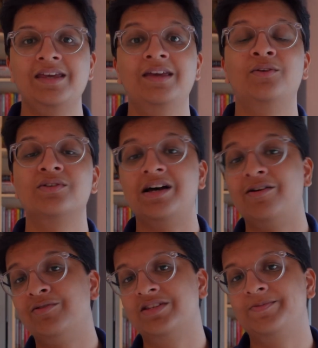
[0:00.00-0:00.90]
He knows
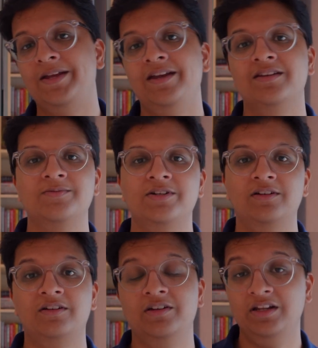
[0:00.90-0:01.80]
how to explain his
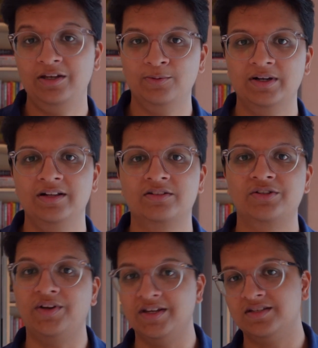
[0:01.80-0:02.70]
material really well,
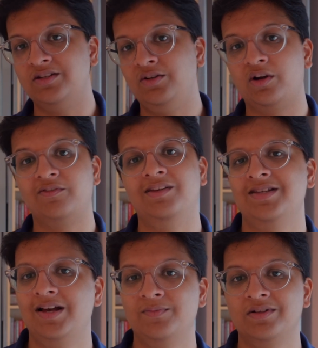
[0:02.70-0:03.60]
showcases you a lot of
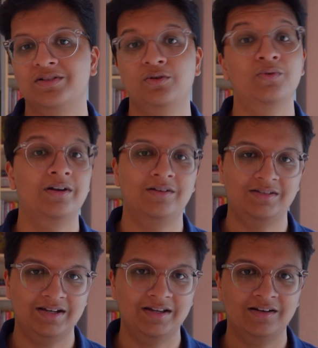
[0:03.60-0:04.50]
examples so you
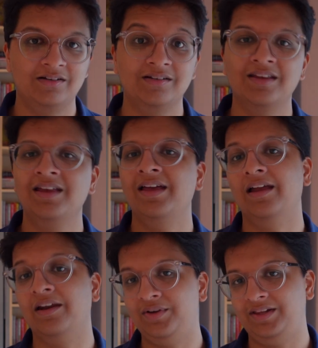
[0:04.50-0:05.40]
understand it
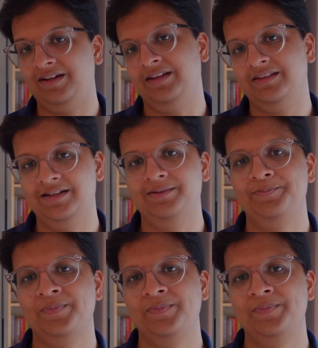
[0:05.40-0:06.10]
and everything like that.